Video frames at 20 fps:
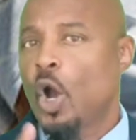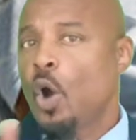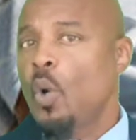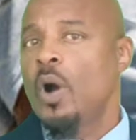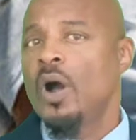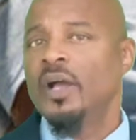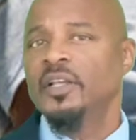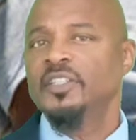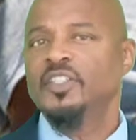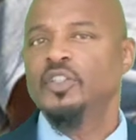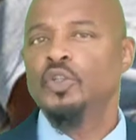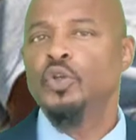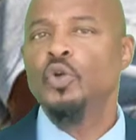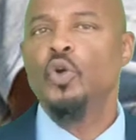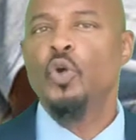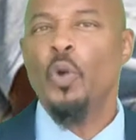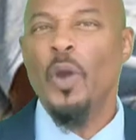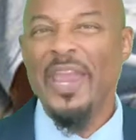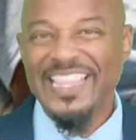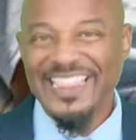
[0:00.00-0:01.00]
go on to
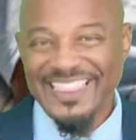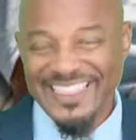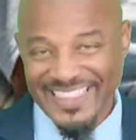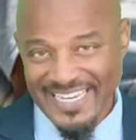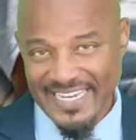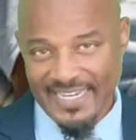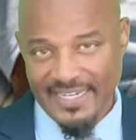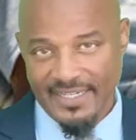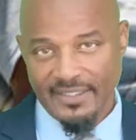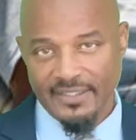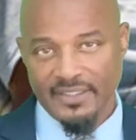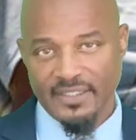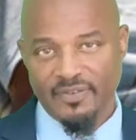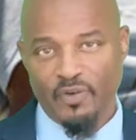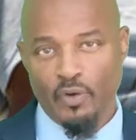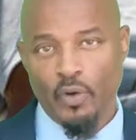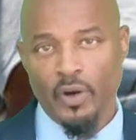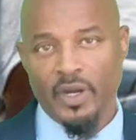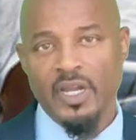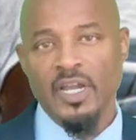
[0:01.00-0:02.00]
do great things
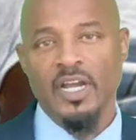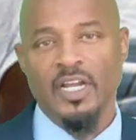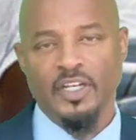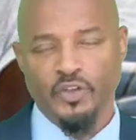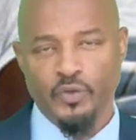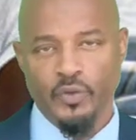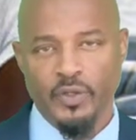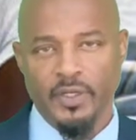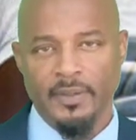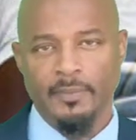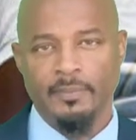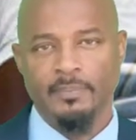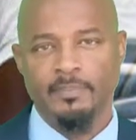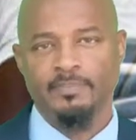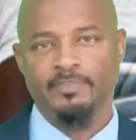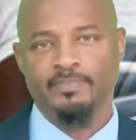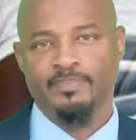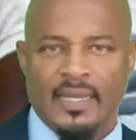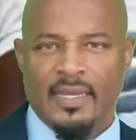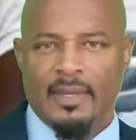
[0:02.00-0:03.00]
for our country.
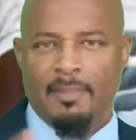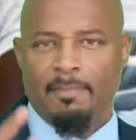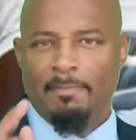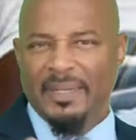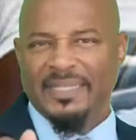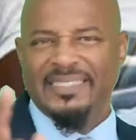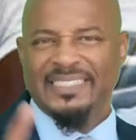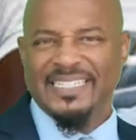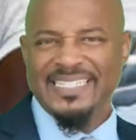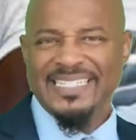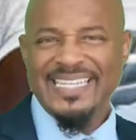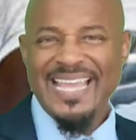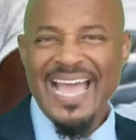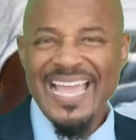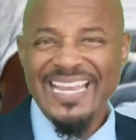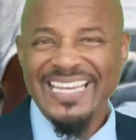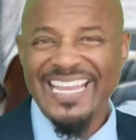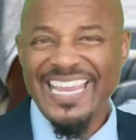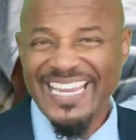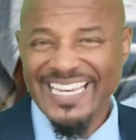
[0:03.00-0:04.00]
But to
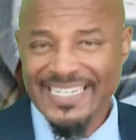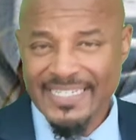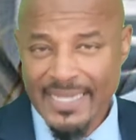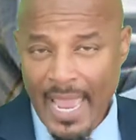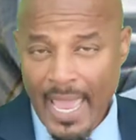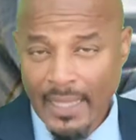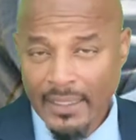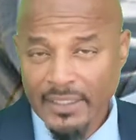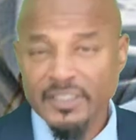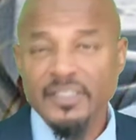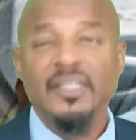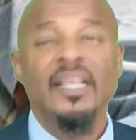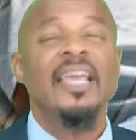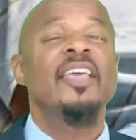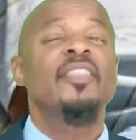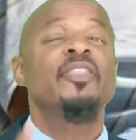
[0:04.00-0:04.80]
not acknowledge